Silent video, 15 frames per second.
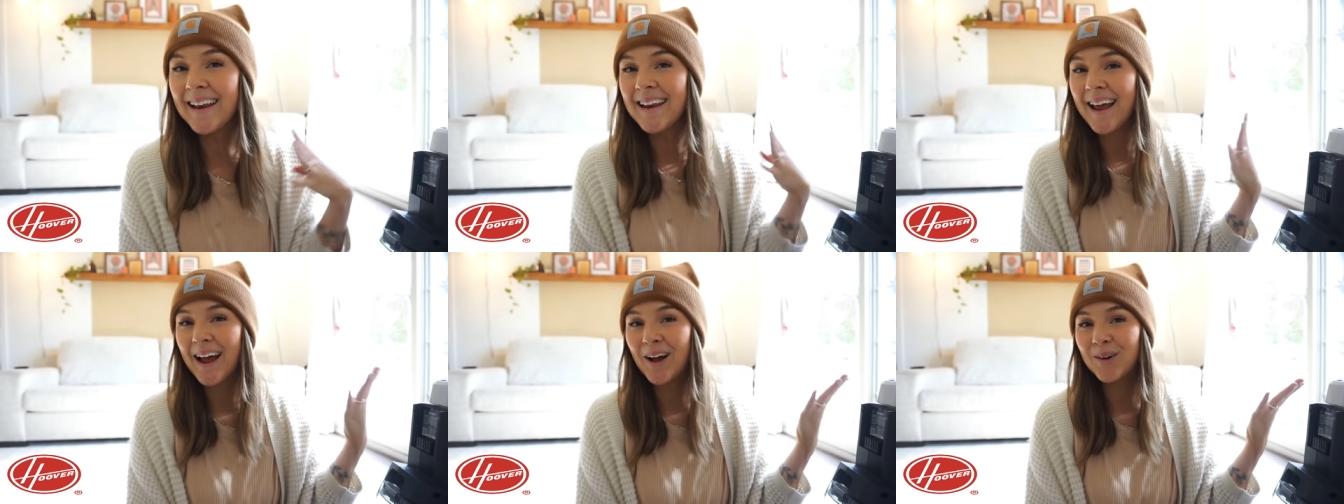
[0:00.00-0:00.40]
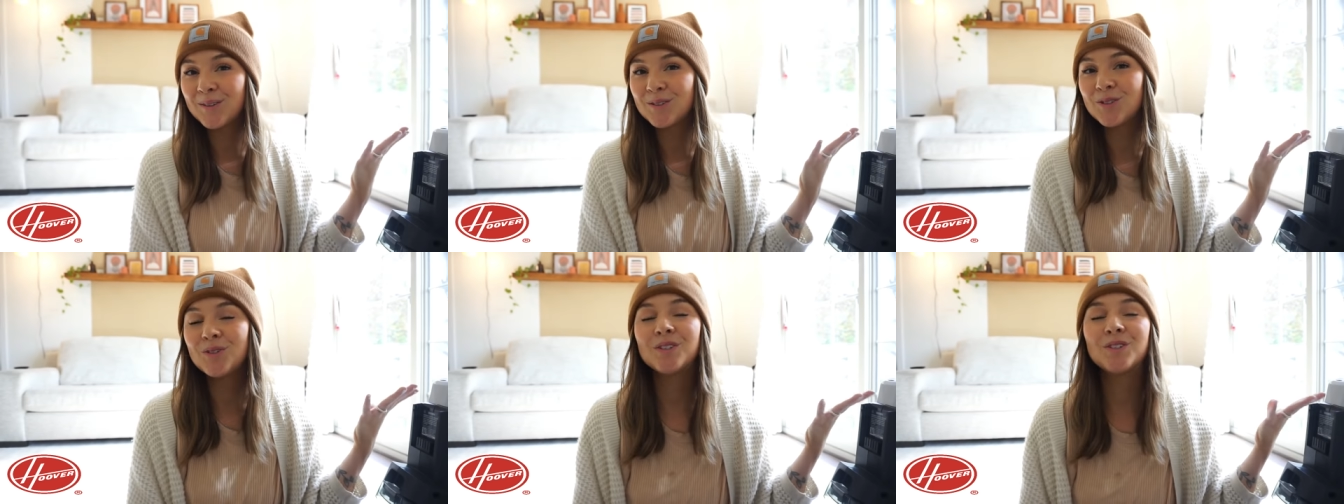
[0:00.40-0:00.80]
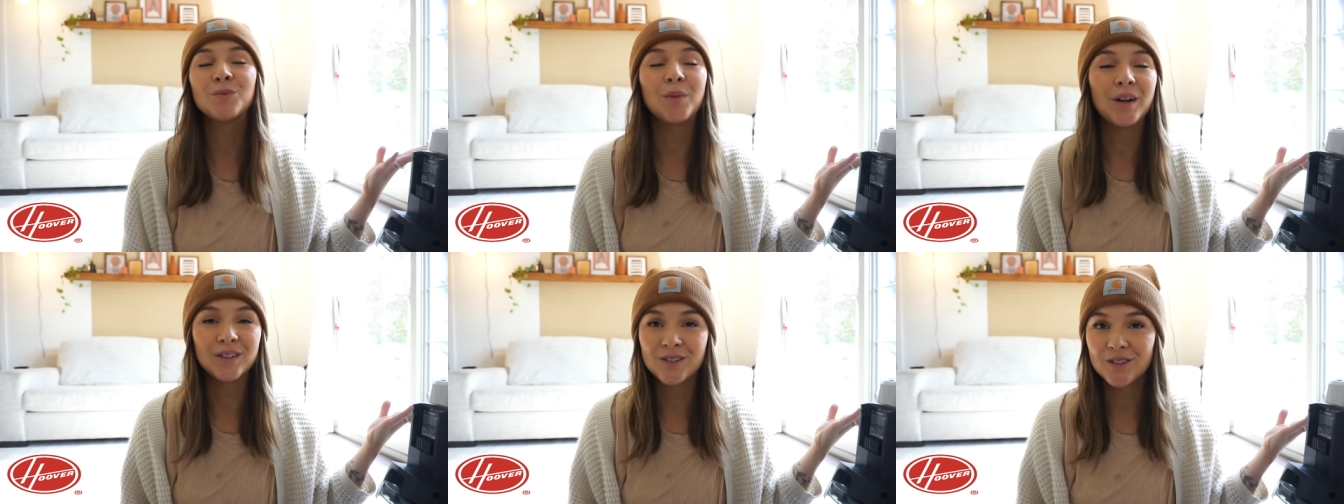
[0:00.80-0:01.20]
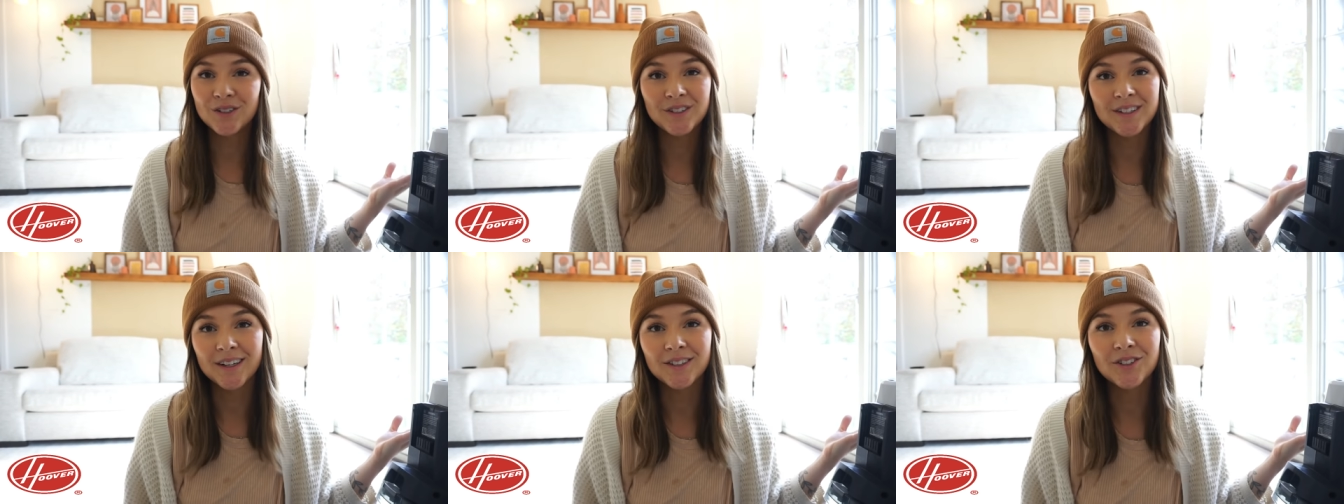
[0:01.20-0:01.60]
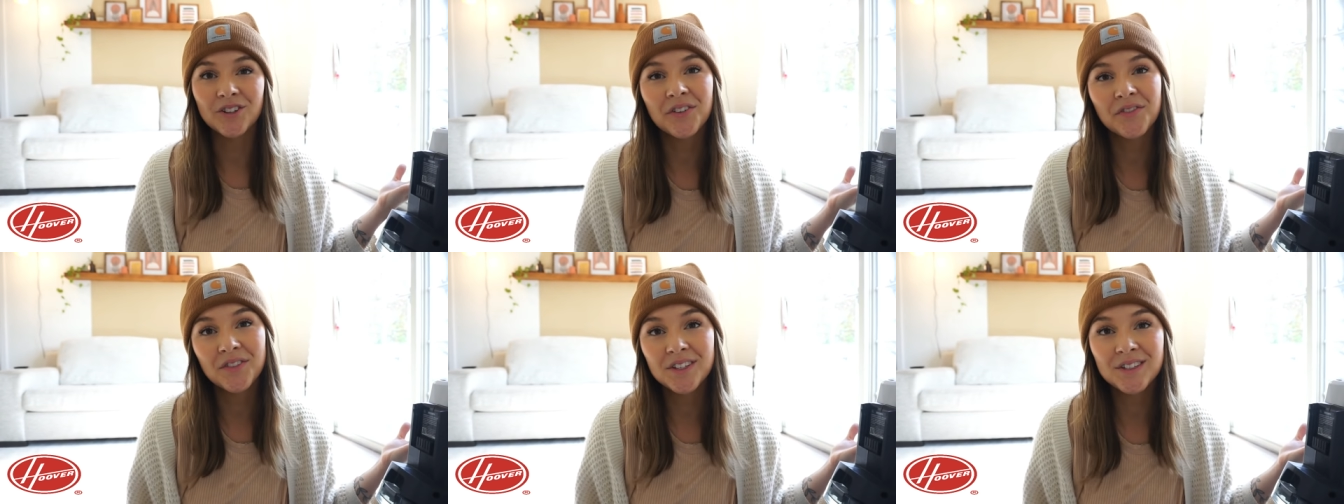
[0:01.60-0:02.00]
now to the sponsored section
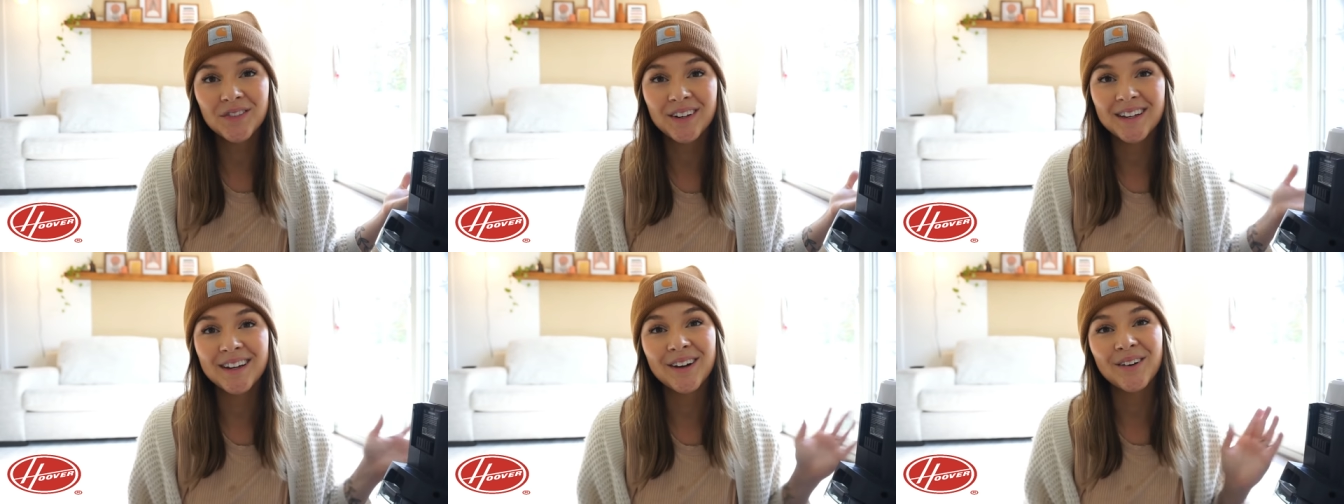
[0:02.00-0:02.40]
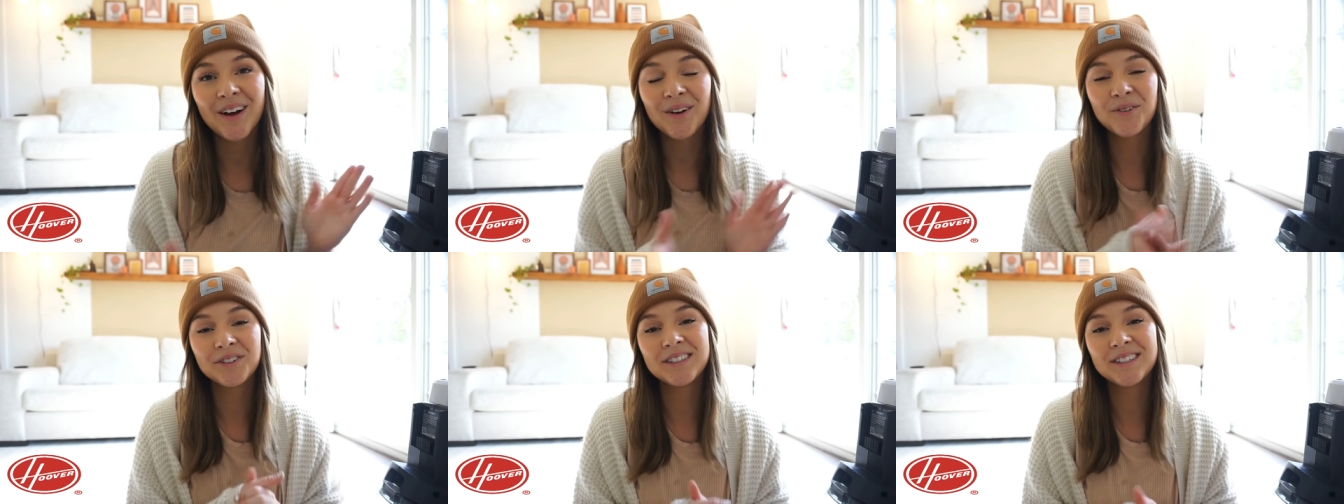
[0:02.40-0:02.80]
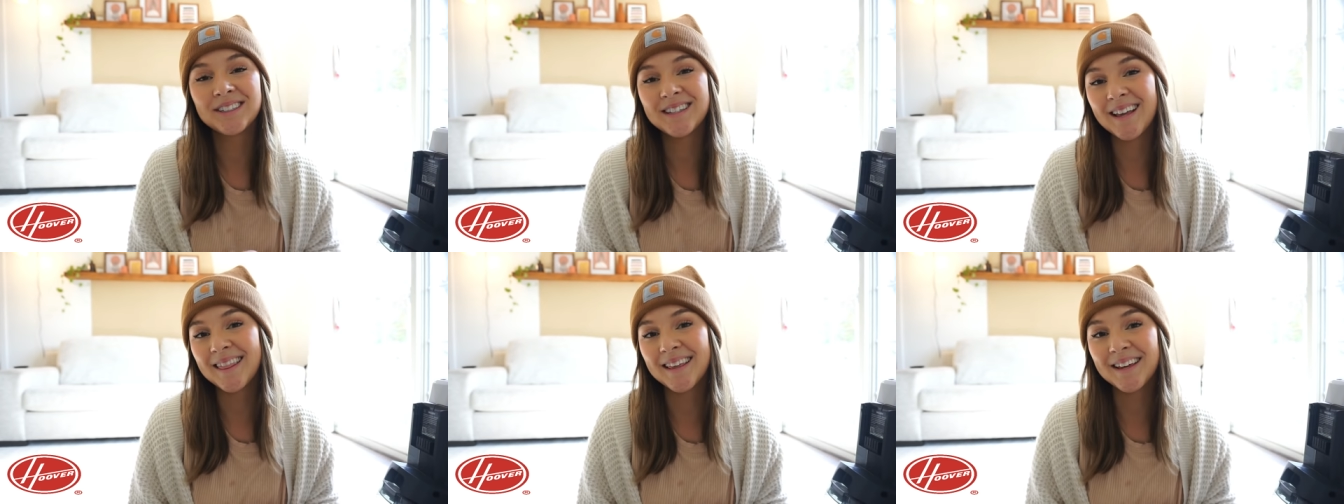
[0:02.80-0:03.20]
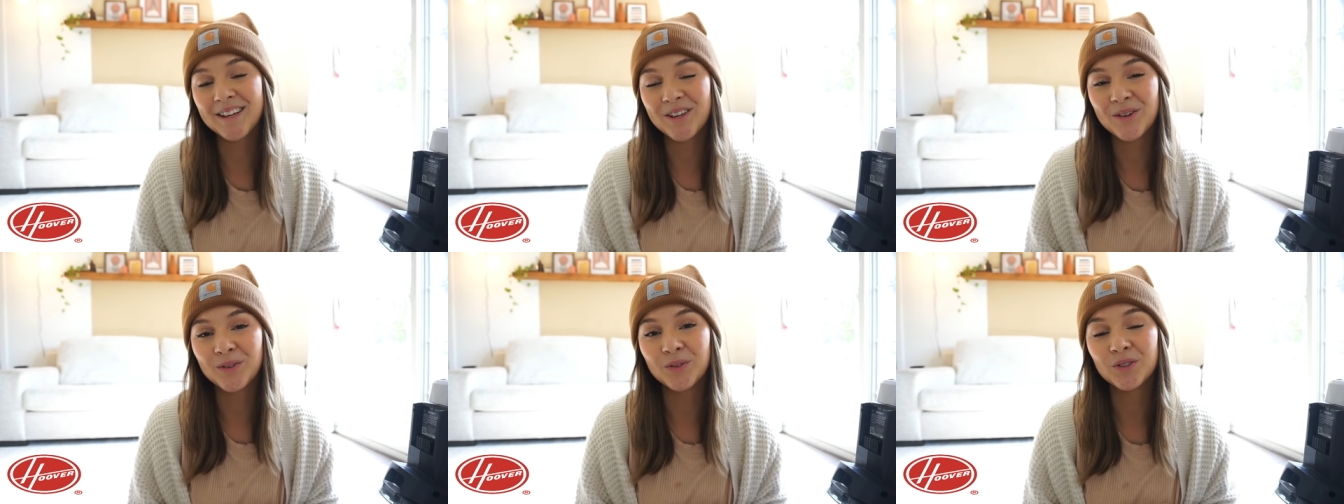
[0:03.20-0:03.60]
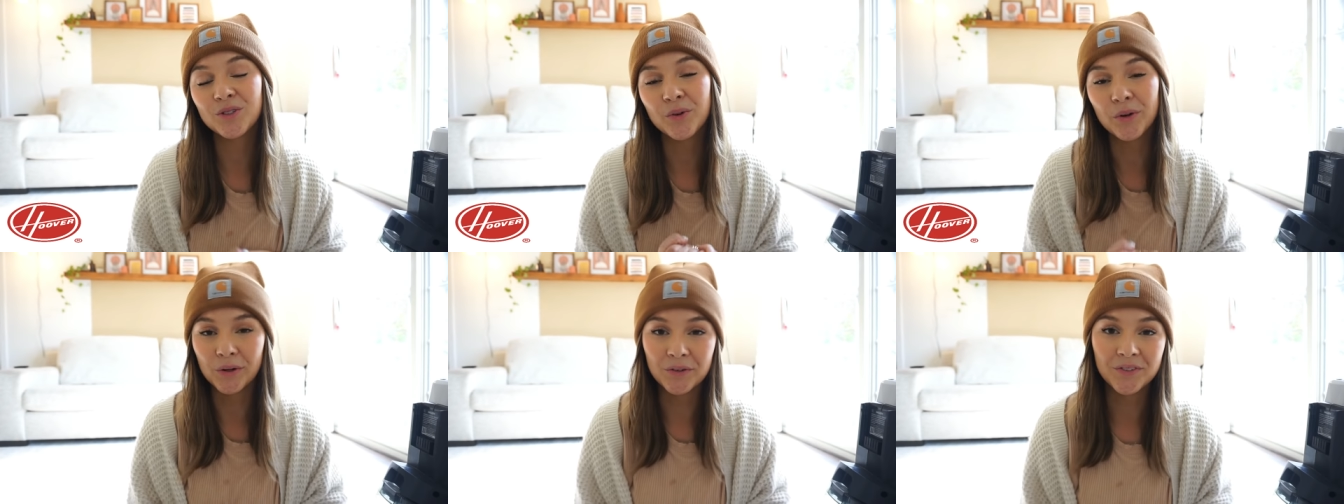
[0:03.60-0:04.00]
of this video. I wanted to say thank you
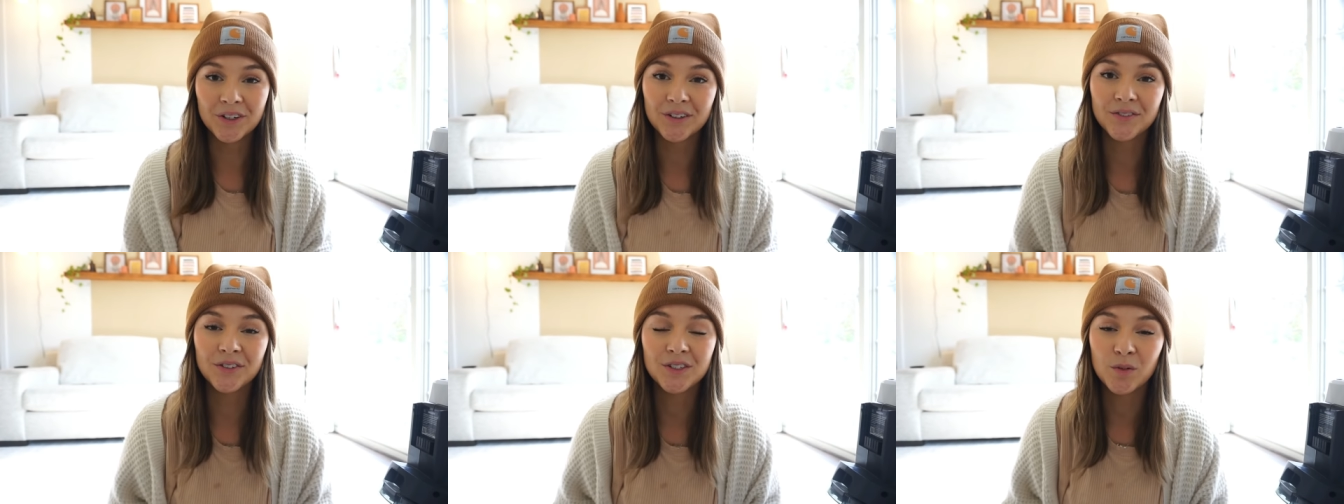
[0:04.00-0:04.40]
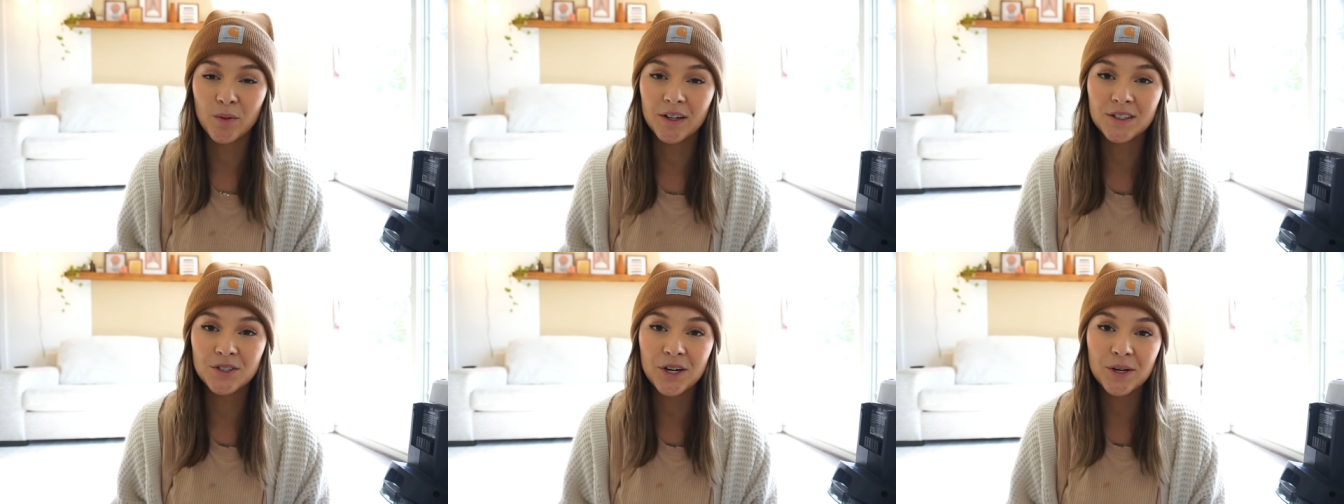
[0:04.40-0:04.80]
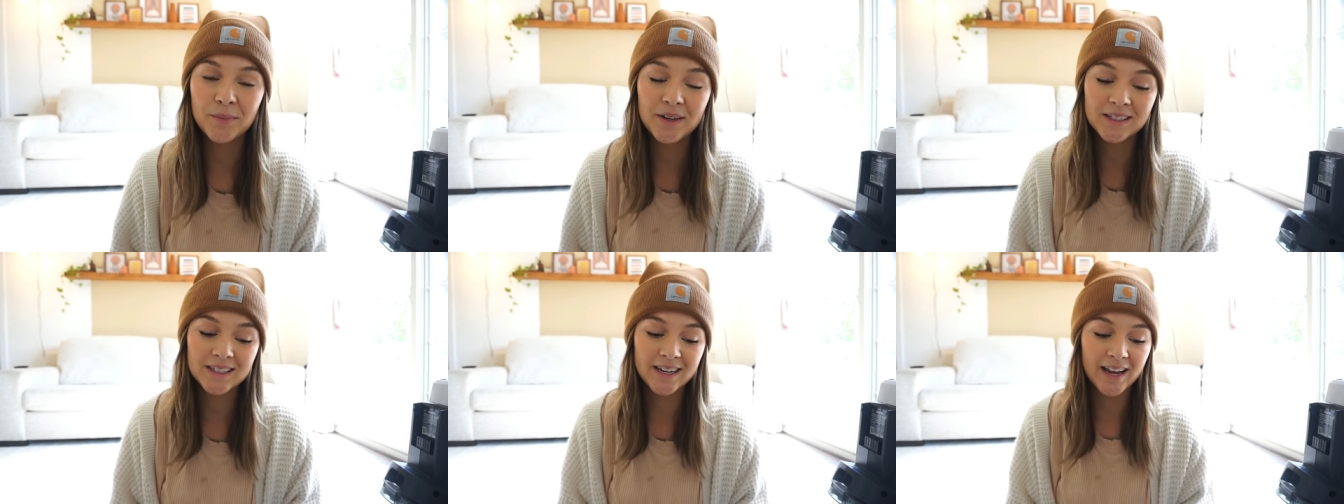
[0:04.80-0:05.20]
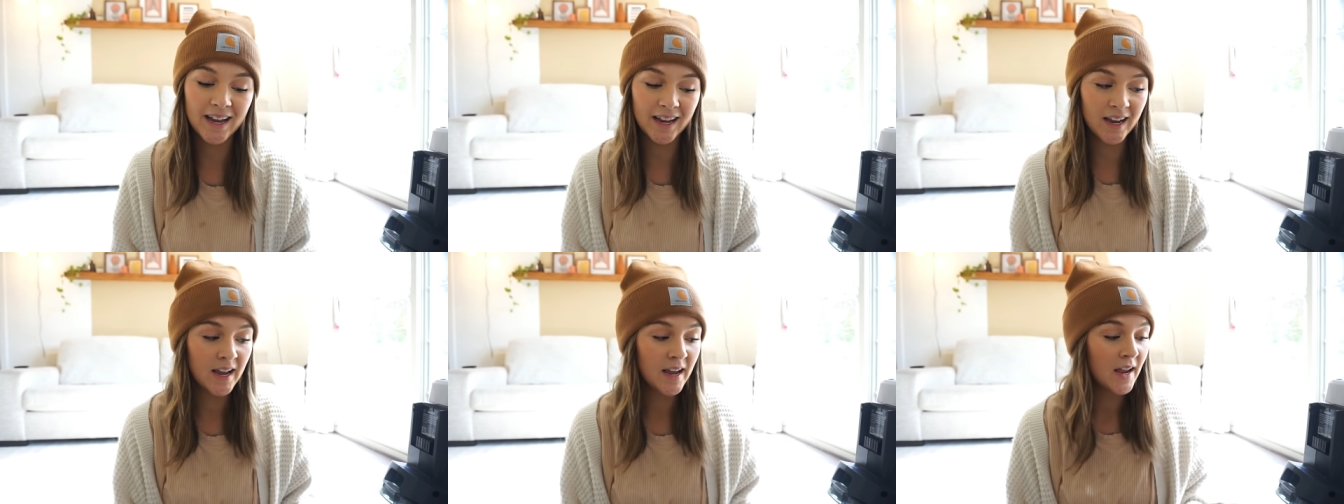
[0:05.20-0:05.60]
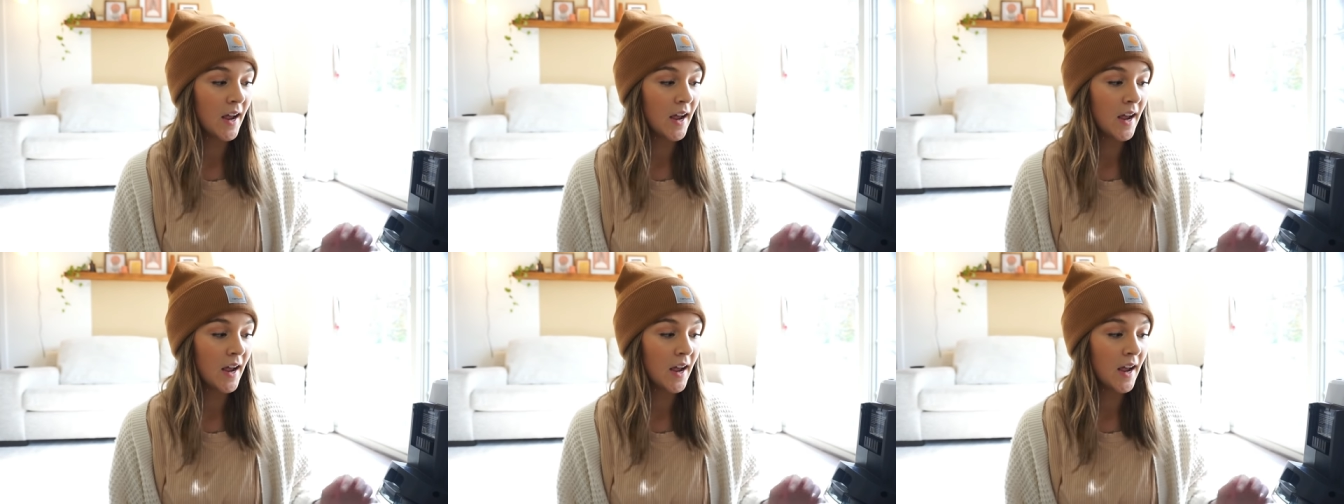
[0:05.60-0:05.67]
to Hoover for sponsoring me today.